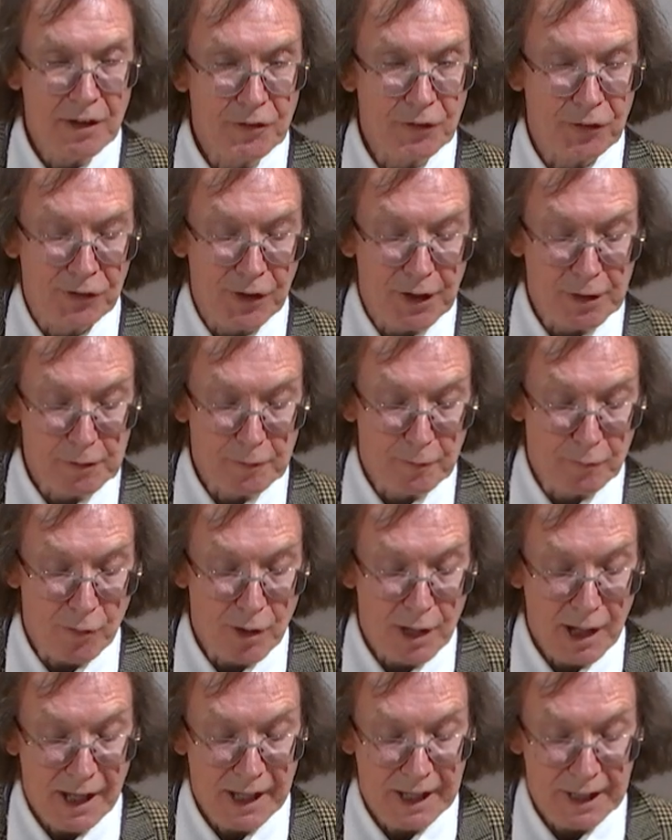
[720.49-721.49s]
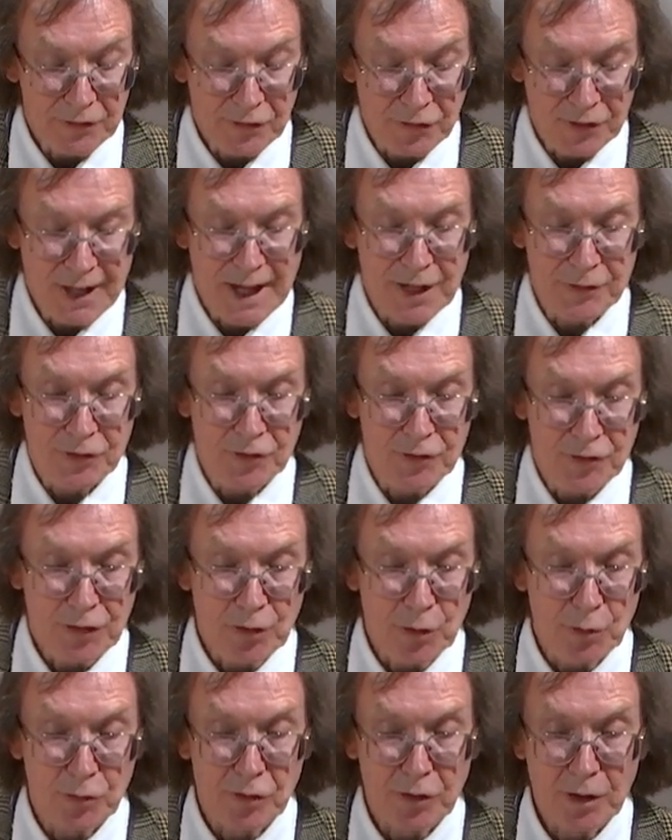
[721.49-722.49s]
self-reliant
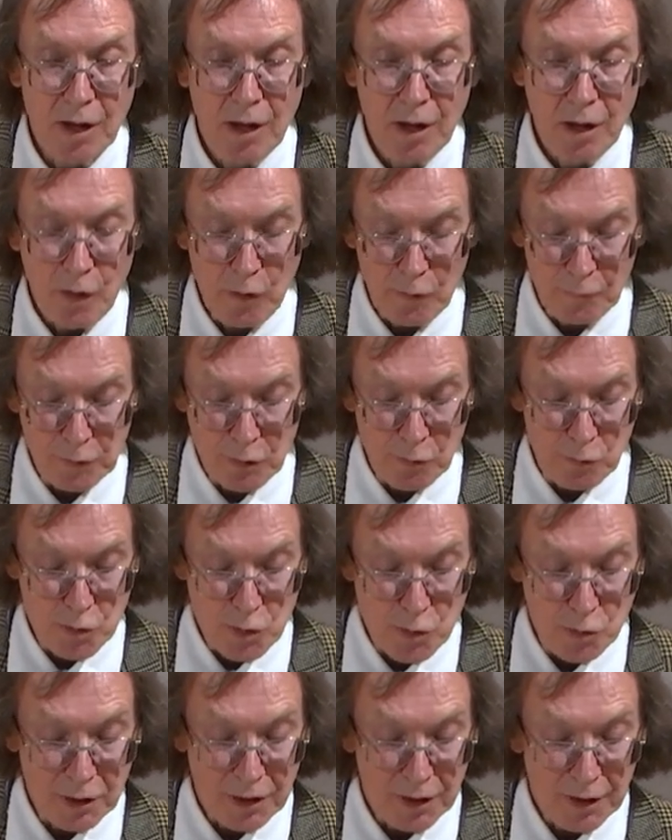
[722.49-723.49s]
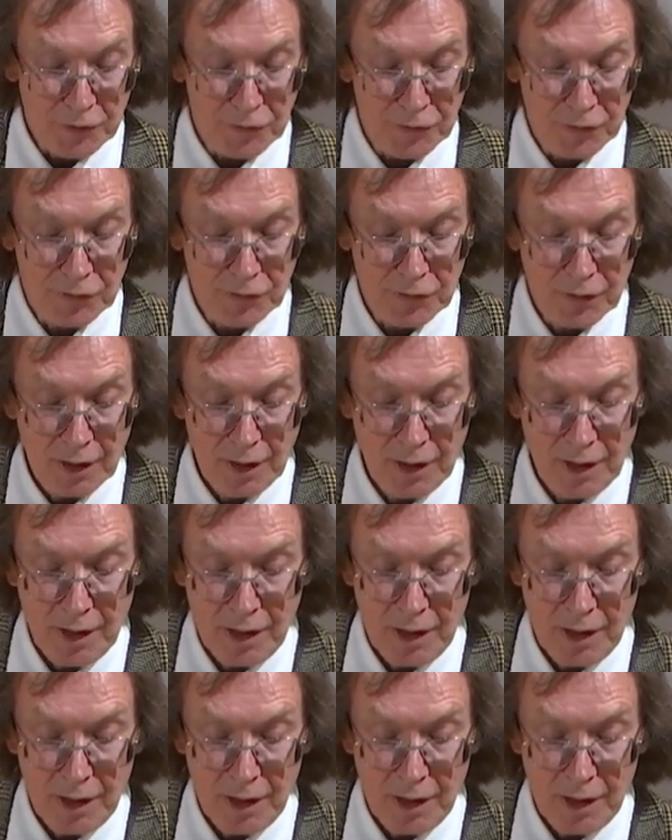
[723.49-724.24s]
attitude of the rootless,